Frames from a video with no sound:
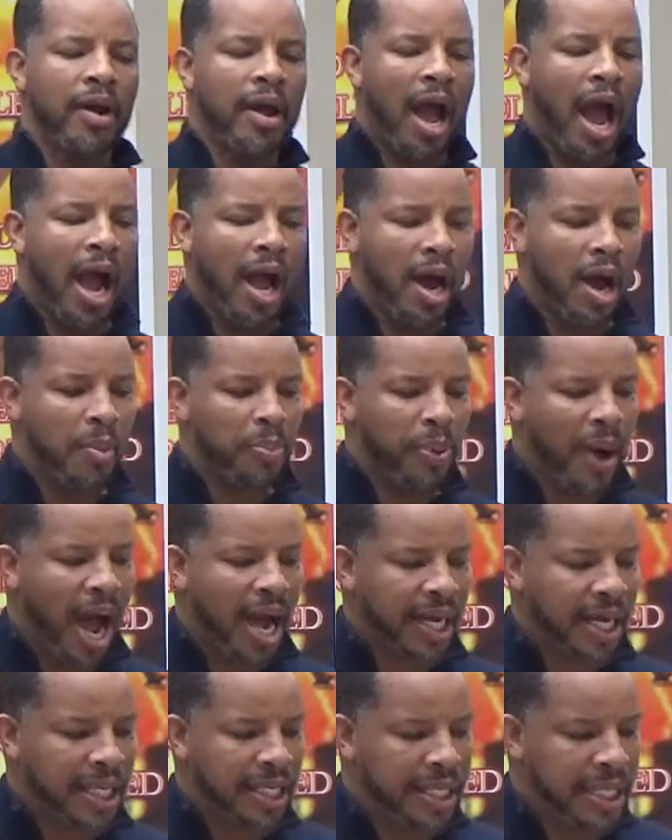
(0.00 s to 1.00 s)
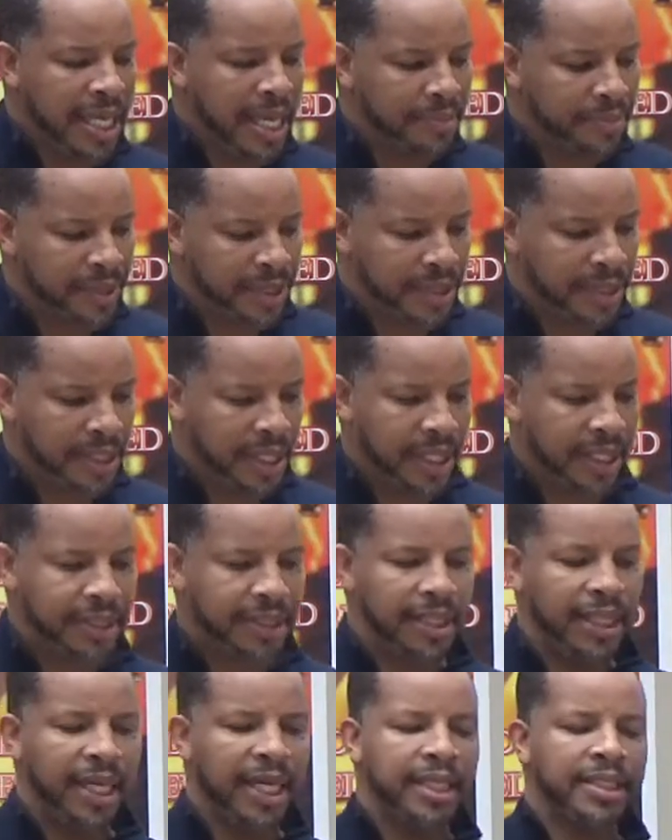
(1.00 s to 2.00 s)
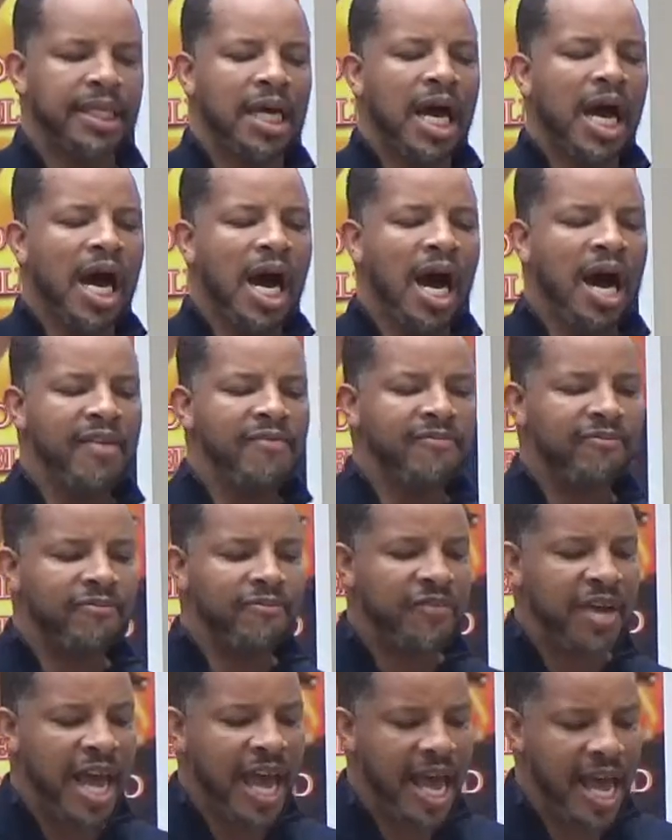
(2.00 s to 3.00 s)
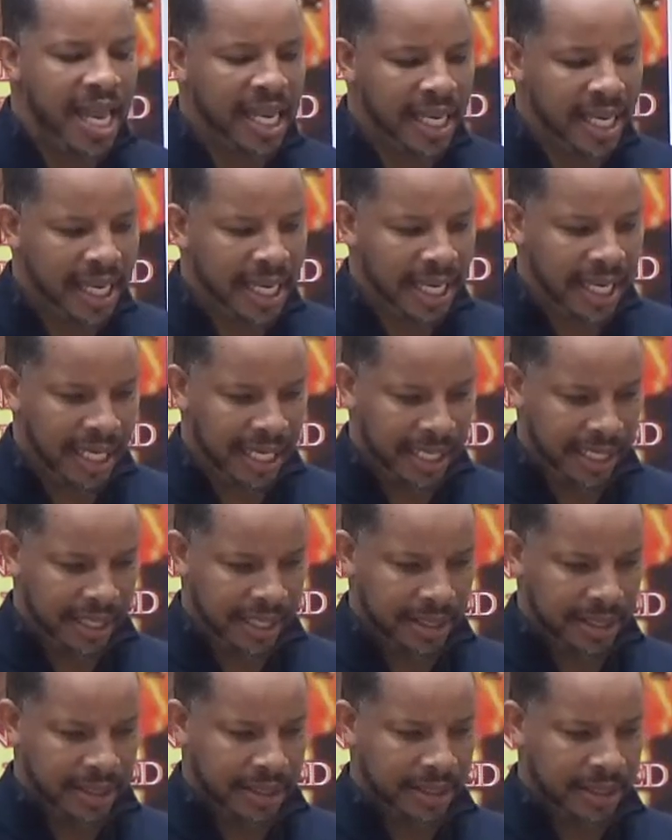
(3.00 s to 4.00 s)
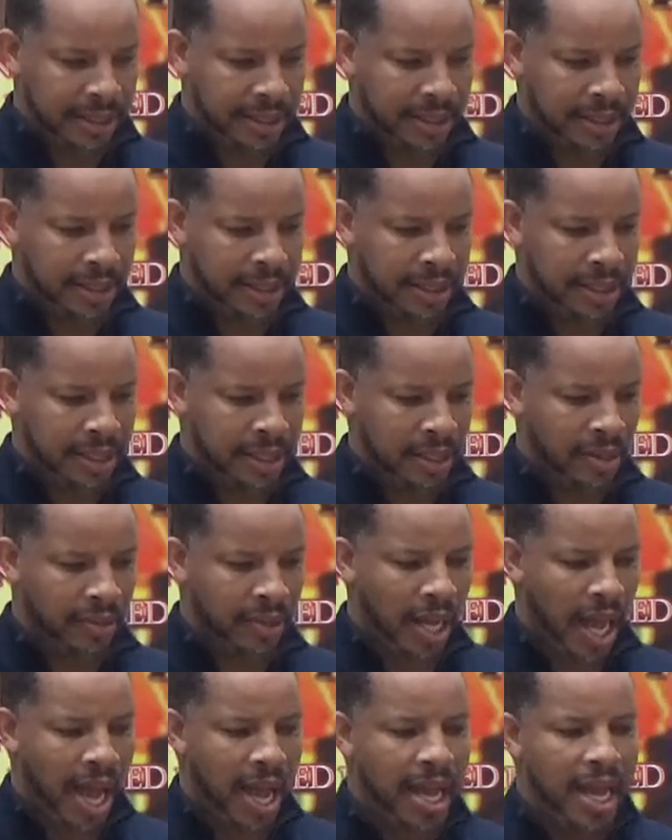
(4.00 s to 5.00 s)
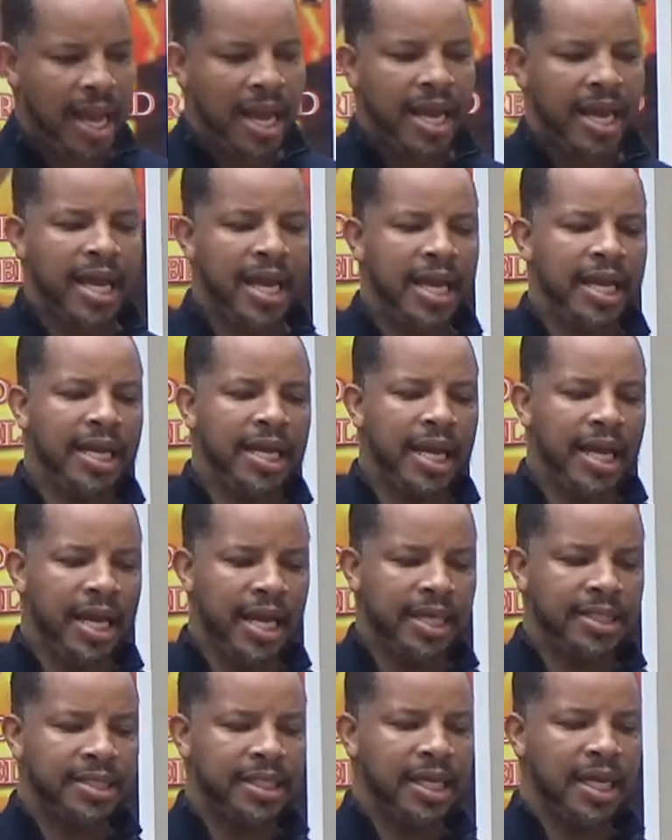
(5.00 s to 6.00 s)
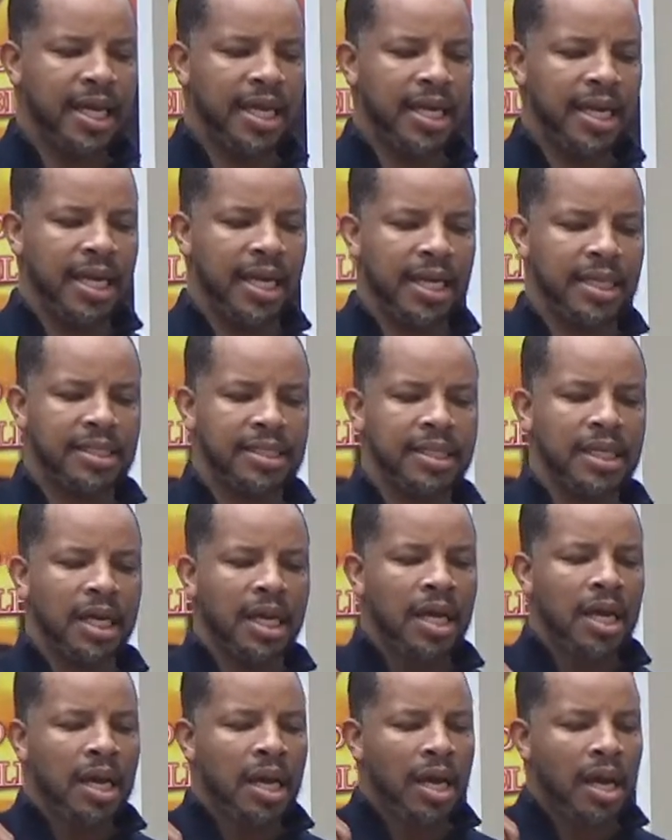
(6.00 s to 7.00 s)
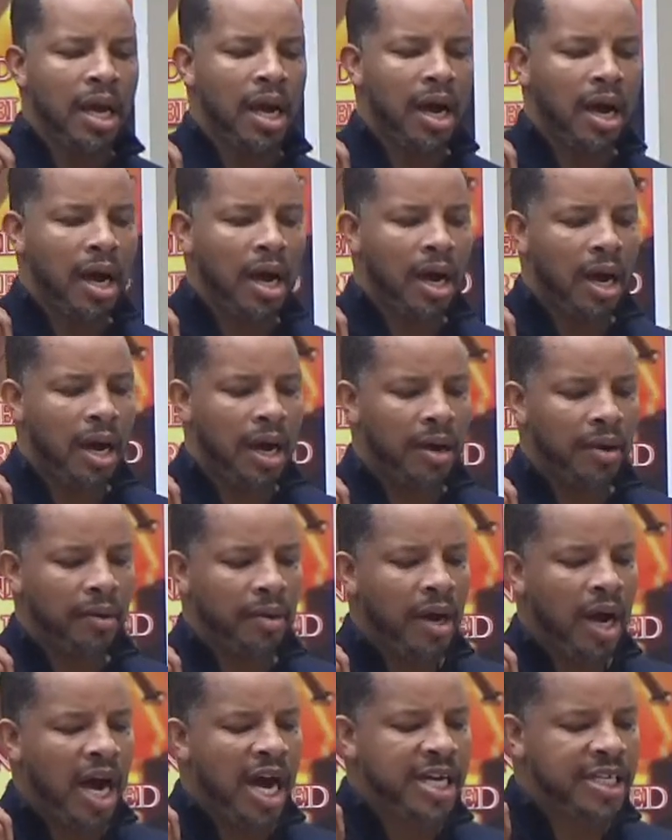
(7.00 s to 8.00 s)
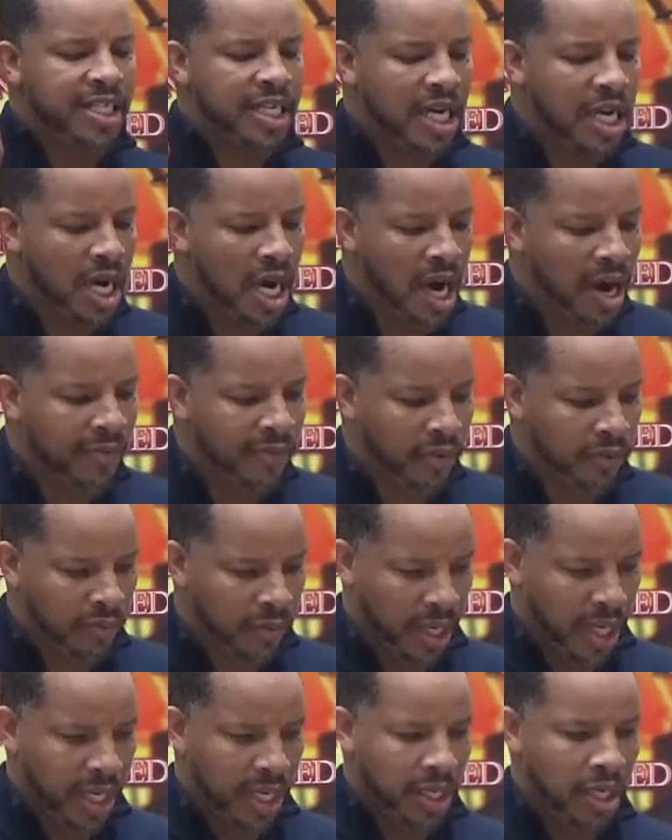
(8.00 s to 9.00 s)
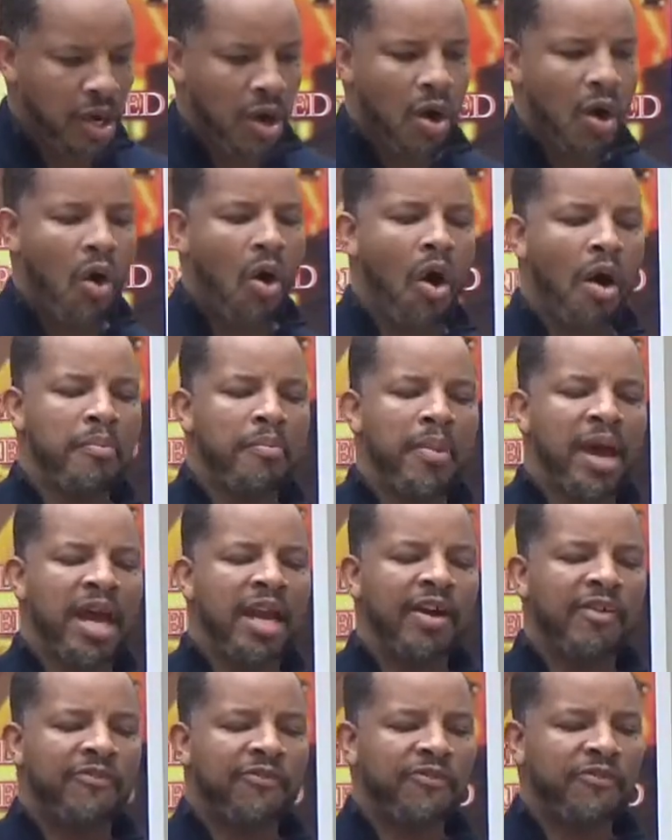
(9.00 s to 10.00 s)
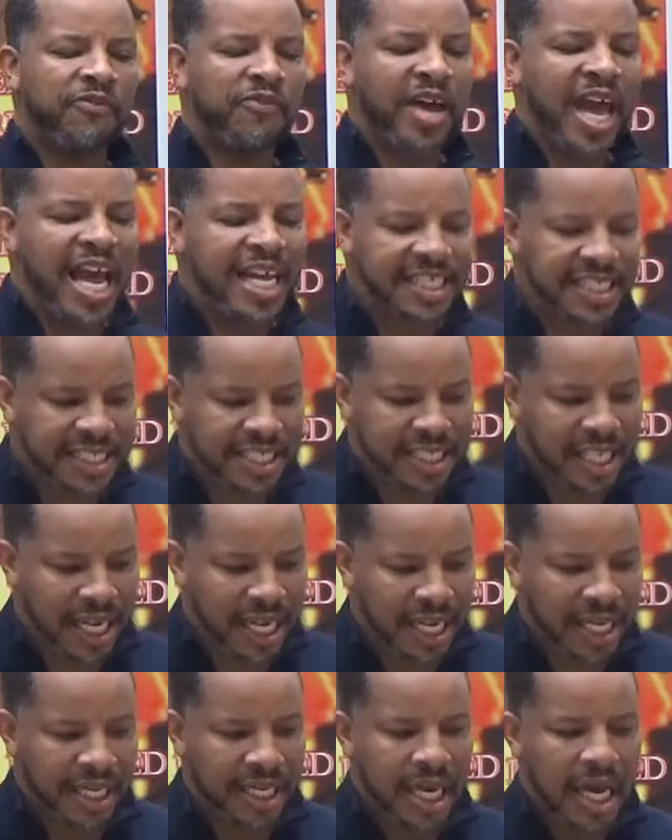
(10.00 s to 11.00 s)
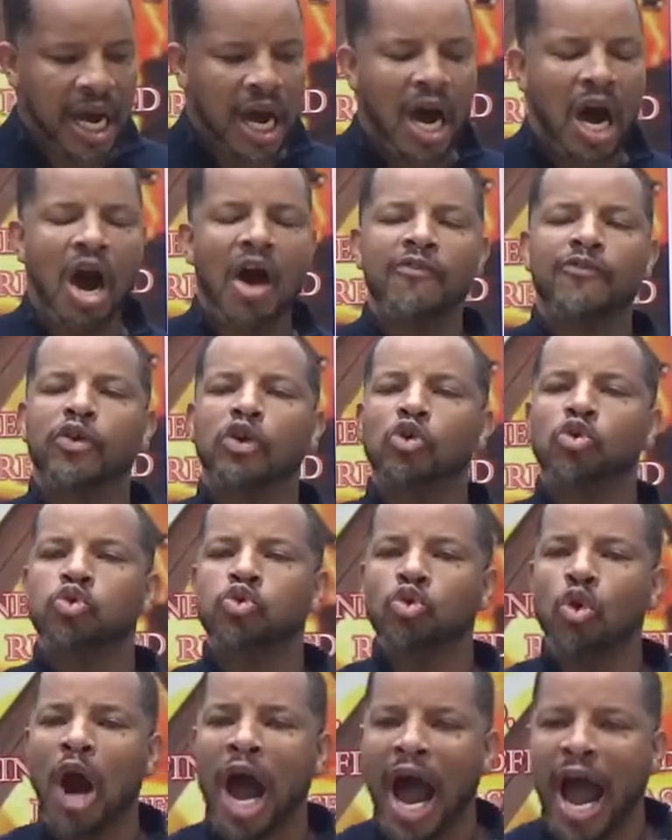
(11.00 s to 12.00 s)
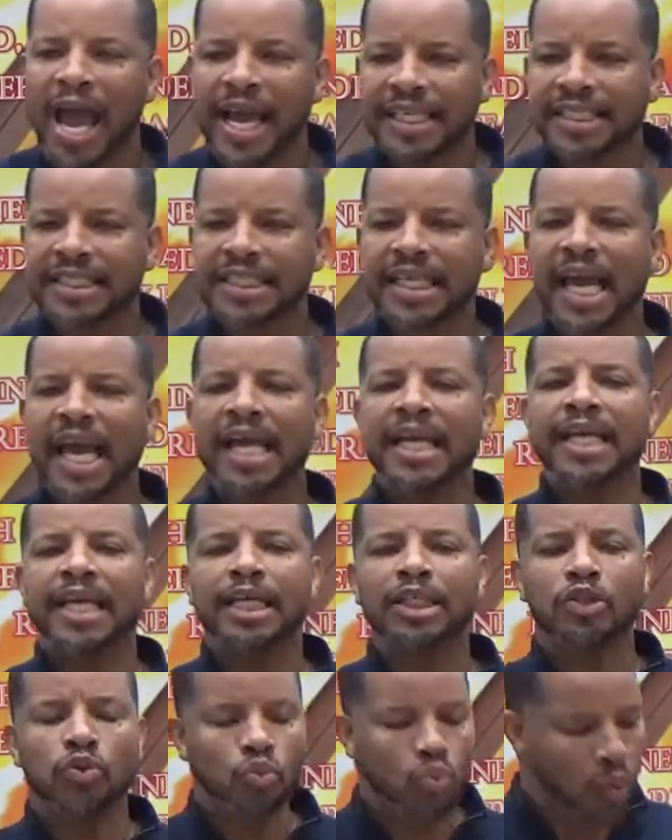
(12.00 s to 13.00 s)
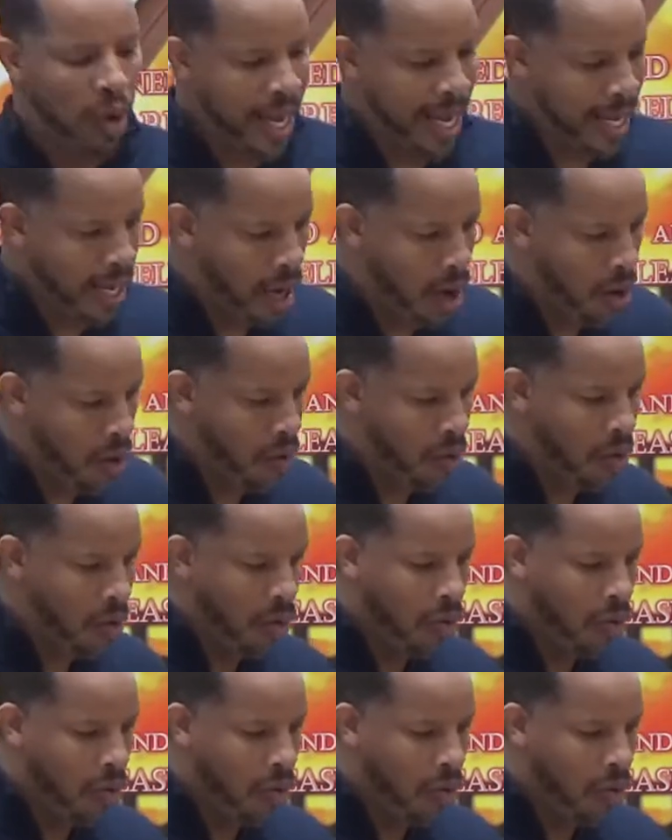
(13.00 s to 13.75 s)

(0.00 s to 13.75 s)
uh, apocalypse is unveiling Okay? It is, it is uh, uh, uncovering or manifesting of Christ and his will.